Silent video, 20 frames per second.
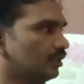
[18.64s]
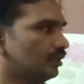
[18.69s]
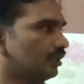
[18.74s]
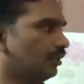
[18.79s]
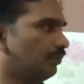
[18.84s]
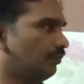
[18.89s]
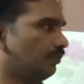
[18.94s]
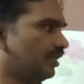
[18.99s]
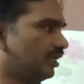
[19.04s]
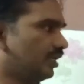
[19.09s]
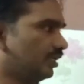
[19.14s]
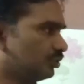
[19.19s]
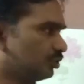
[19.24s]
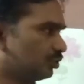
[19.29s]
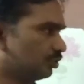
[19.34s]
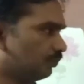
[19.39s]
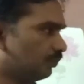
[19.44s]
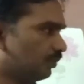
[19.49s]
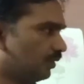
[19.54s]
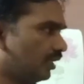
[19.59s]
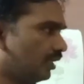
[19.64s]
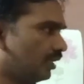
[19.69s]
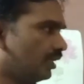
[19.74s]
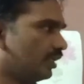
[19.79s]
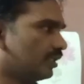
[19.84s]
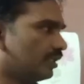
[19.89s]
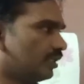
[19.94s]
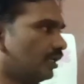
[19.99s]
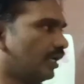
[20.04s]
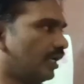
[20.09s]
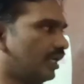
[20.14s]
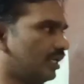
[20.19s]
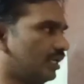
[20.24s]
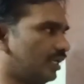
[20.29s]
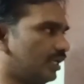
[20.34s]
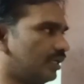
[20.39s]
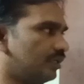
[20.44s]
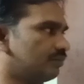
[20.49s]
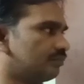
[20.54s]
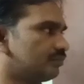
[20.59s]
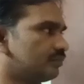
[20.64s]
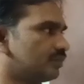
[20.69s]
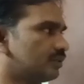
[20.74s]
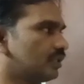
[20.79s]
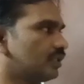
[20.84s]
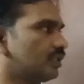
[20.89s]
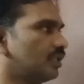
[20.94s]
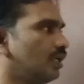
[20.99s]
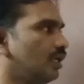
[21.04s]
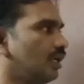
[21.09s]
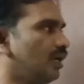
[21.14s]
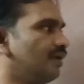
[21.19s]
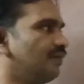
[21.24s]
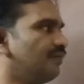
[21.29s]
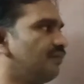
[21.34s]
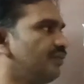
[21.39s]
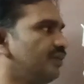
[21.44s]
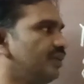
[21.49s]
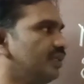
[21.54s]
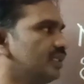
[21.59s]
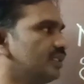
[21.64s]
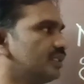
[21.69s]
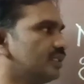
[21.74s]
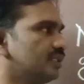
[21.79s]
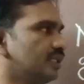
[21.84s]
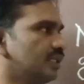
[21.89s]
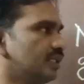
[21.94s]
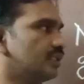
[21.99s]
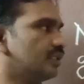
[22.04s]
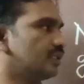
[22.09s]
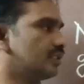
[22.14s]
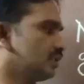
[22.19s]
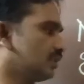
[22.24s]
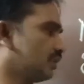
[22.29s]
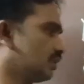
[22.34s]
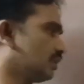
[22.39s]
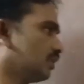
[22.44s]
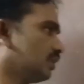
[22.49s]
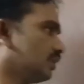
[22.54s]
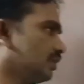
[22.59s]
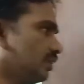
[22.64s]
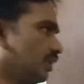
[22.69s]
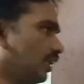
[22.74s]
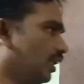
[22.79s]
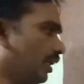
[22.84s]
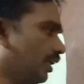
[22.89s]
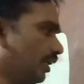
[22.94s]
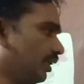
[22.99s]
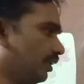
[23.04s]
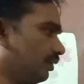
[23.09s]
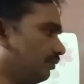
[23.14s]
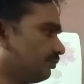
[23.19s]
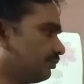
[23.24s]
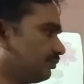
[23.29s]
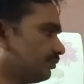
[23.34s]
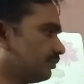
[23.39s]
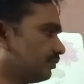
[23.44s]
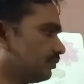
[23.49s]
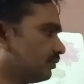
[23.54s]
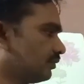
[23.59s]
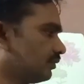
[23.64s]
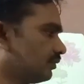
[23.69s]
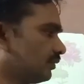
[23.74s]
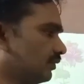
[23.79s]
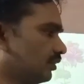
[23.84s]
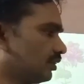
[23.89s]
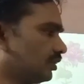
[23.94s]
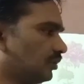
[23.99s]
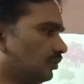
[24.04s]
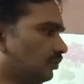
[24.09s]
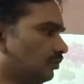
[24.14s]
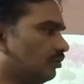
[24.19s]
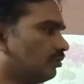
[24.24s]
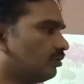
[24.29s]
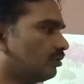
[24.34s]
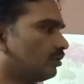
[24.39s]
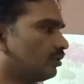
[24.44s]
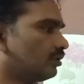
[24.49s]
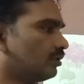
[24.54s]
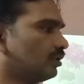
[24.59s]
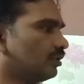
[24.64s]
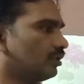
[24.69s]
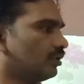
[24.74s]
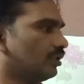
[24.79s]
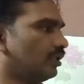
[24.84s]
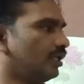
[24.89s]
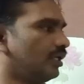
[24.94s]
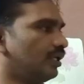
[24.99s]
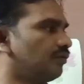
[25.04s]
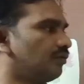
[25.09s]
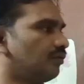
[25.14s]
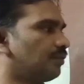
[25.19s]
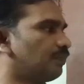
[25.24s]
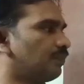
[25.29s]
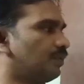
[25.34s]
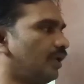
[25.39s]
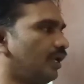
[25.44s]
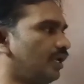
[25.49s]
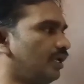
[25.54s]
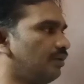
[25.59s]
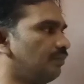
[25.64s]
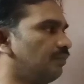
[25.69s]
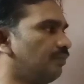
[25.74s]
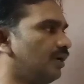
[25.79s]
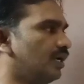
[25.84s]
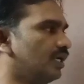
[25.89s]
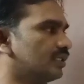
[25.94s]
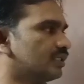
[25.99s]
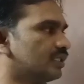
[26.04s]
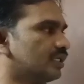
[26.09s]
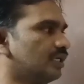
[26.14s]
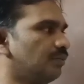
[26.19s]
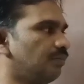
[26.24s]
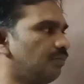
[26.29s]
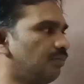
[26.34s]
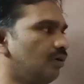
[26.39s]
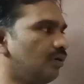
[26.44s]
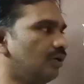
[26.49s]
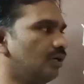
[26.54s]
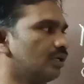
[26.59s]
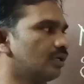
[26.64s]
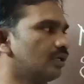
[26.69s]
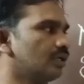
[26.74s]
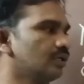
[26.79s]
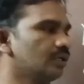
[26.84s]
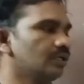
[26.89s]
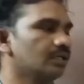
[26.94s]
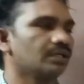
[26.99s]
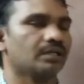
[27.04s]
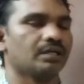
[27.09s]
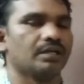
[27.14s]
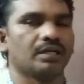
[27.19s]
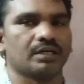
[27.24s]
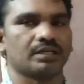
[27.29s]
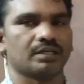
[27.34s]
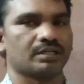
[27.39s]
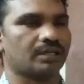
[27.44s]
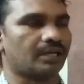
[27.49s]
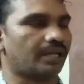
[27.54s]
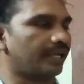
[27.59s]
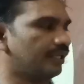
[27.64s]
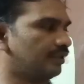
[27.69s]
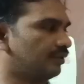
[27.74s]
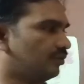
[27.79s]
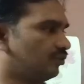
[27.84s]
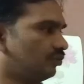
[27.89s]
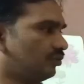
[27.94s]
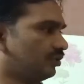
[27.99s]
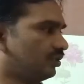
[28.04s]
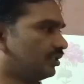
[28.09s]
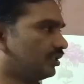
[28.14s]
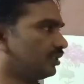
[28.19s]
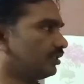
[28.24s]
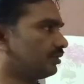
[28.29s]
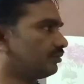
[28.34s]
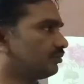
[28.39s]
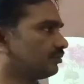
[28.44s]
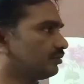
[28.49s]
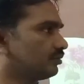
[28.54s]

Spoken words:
They began to play at 9 a.m. and finished at 10 a.m. So they were playing basketball at 9:30.